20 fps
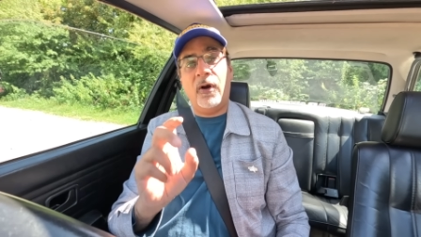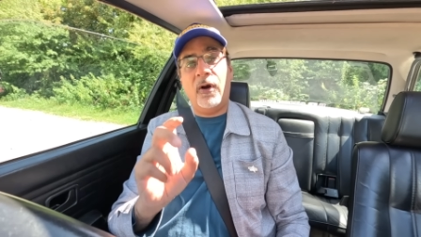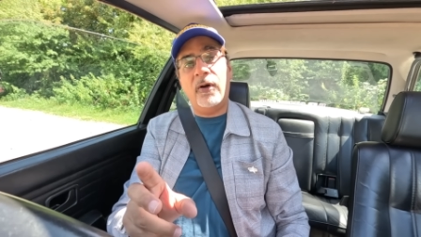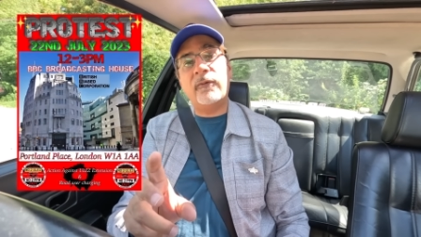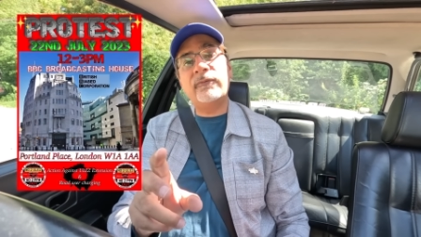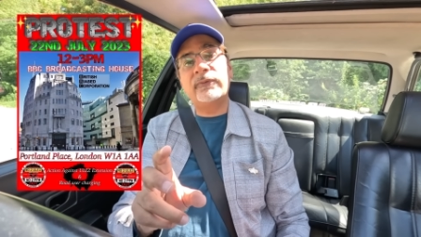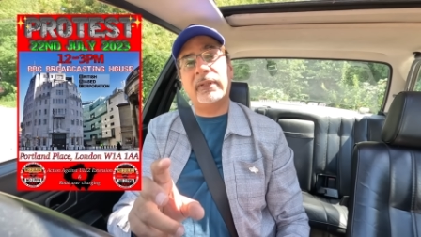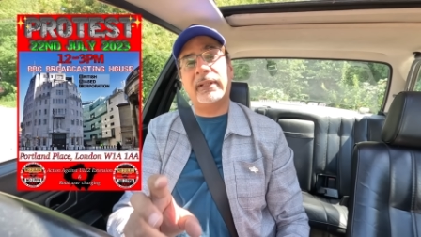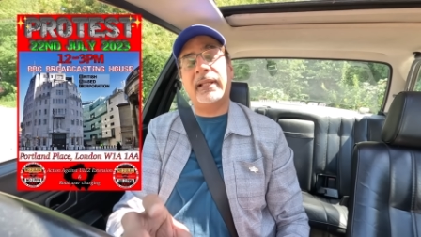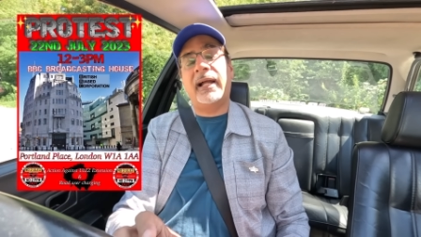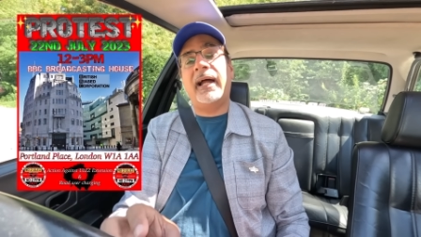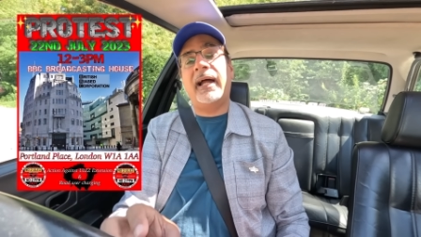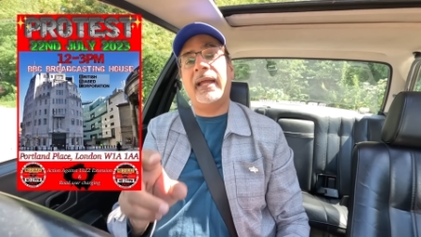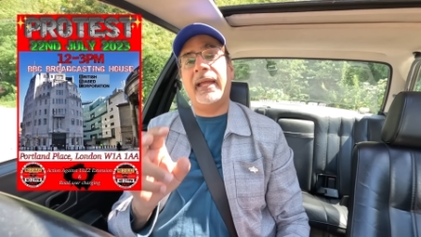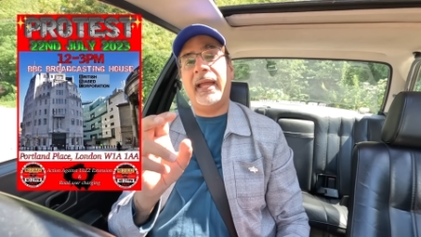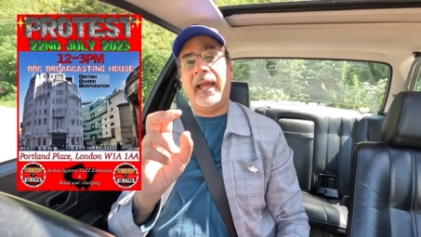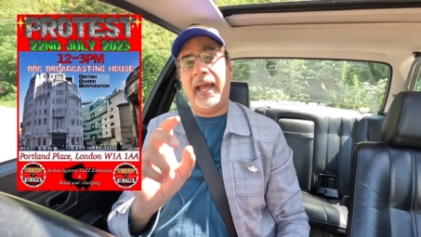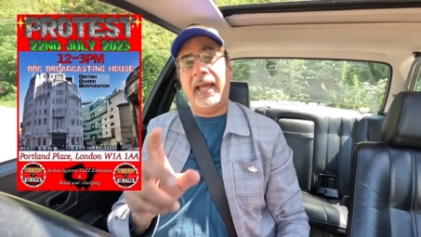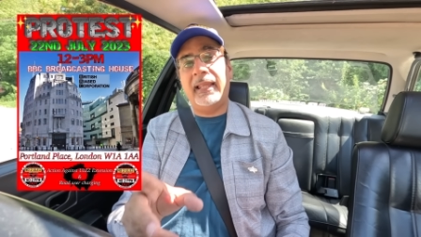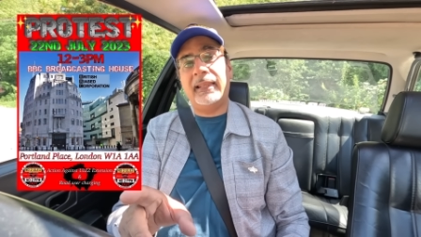of July
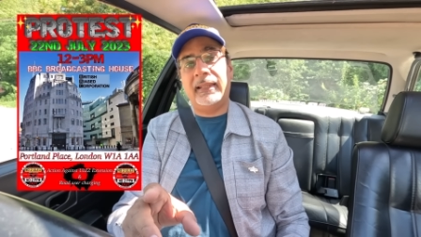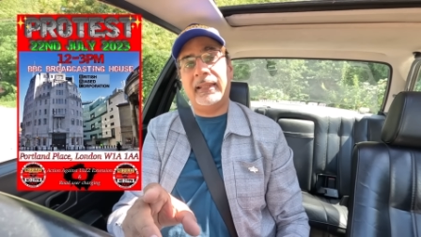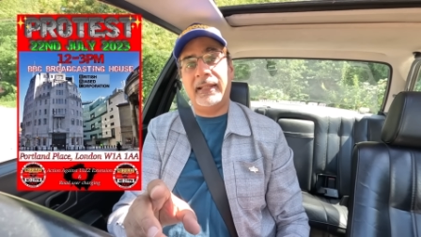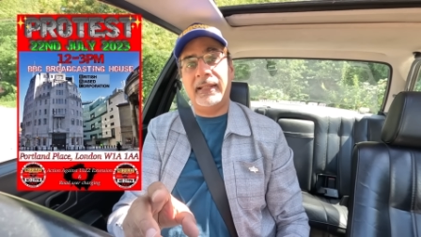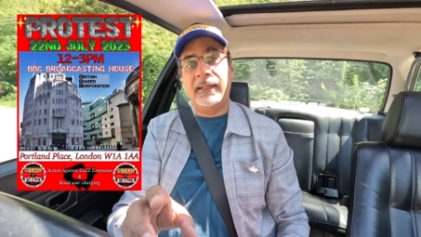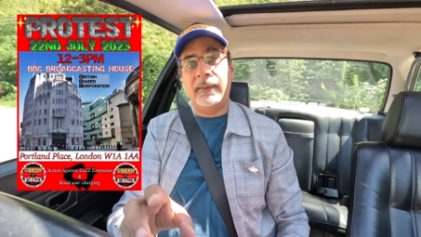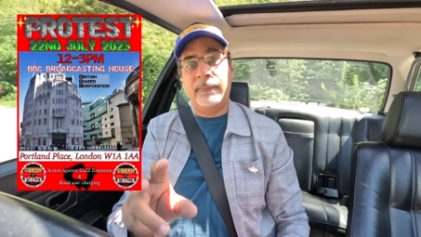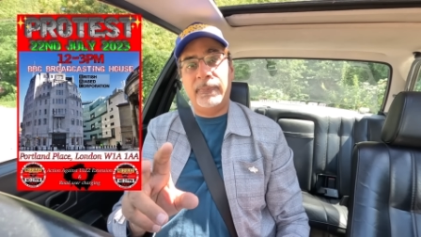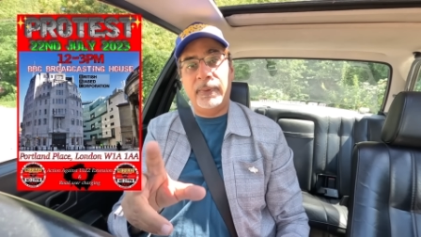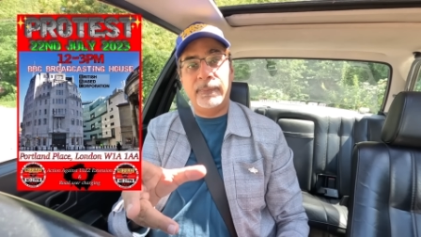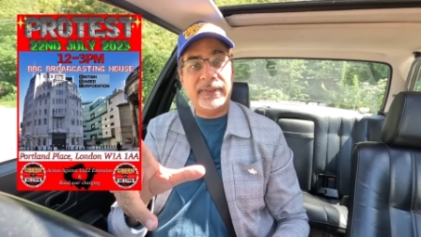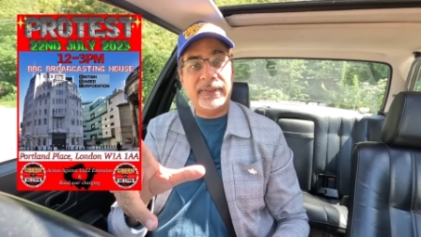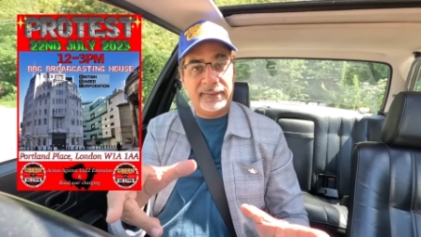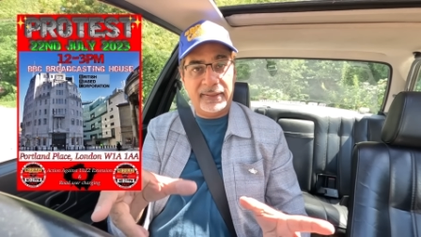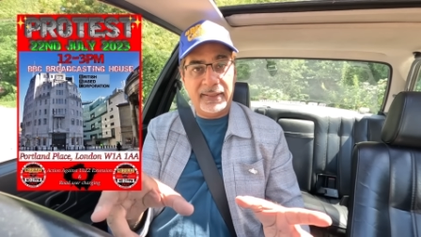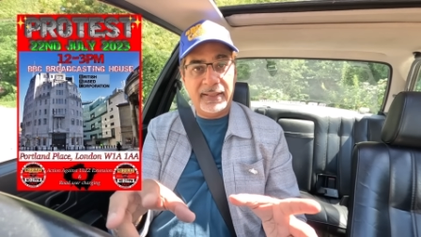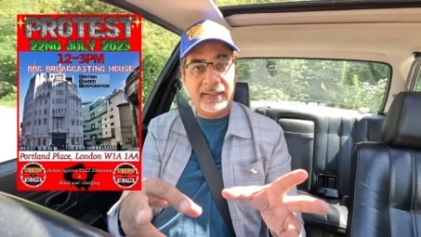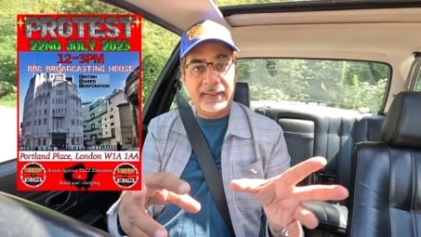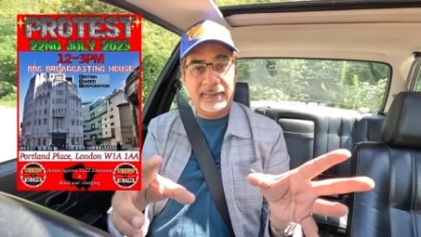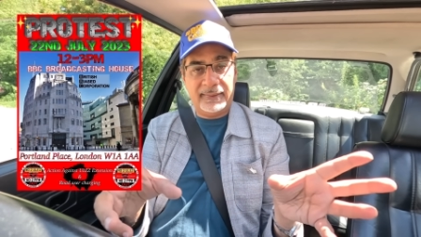at the
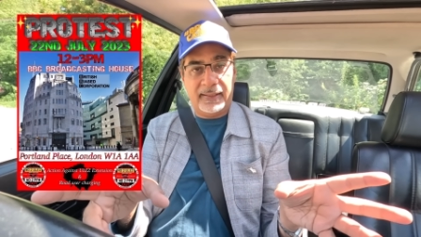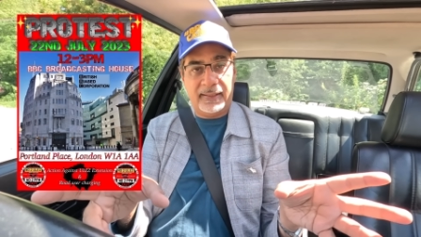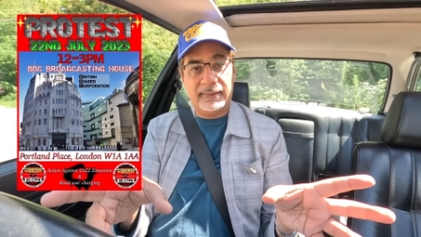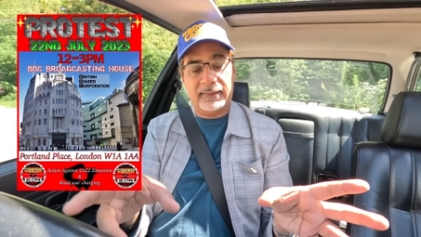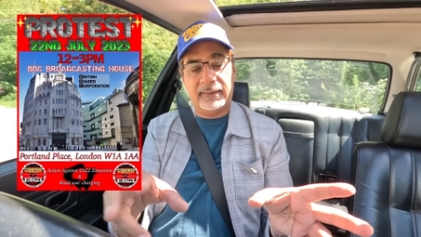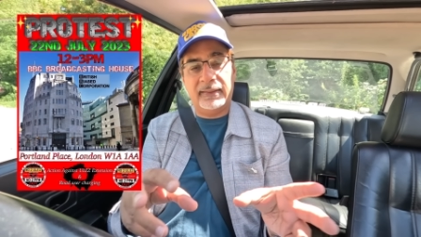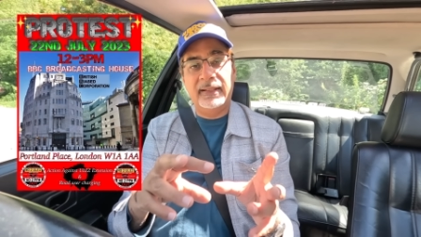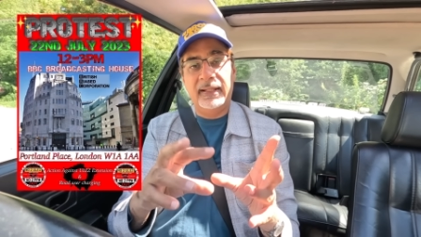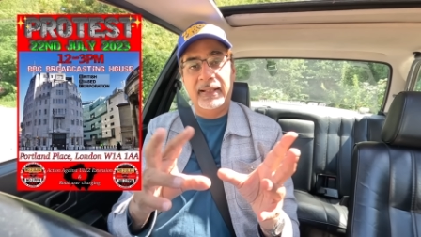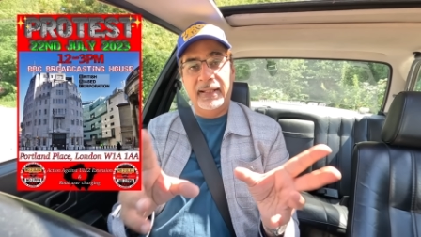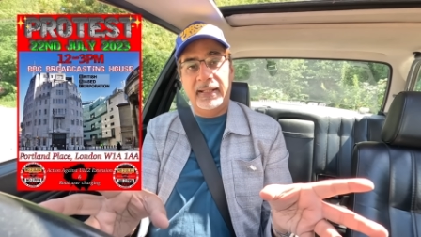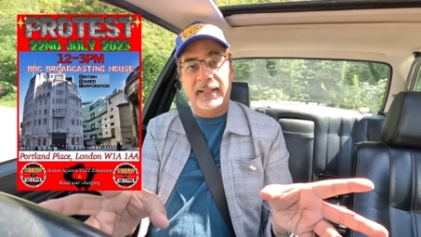BBC Centre